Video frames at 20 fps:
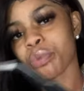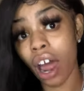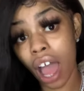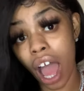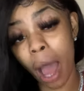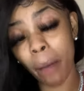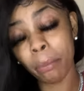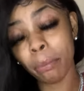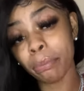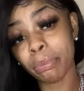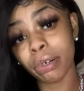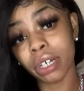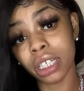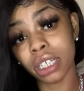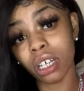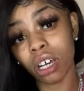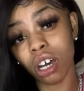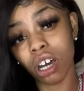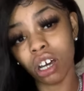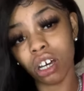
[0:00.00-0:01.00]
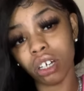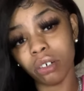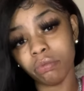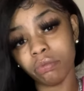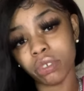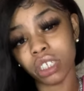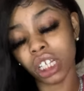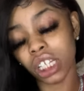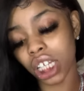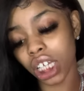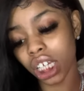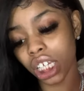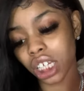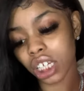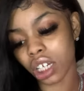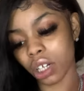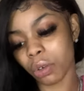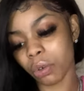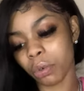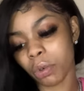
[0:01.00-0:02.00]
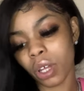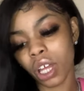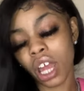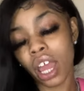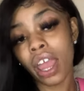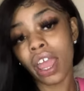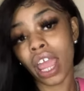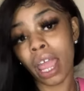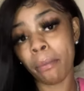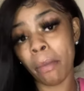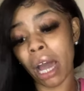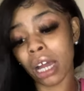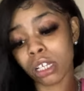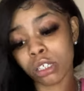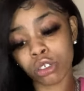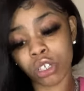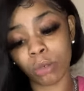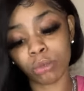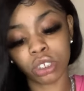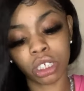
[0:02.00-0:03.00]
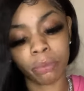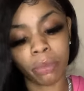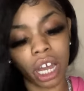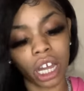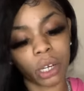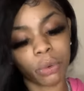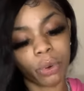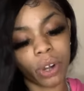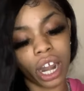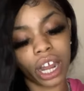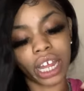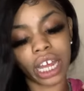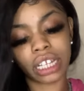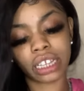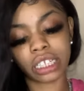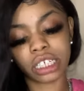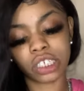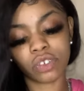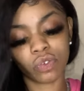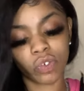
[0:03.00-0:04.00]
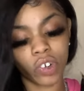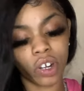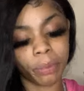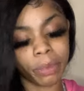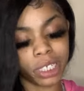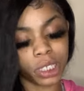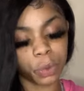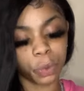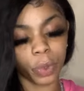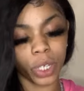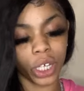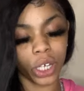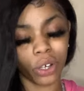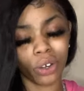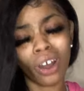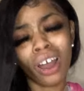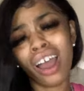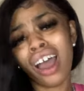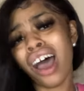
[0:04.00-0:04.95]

I'm gonna put um, the link in my description box where I got this from as well.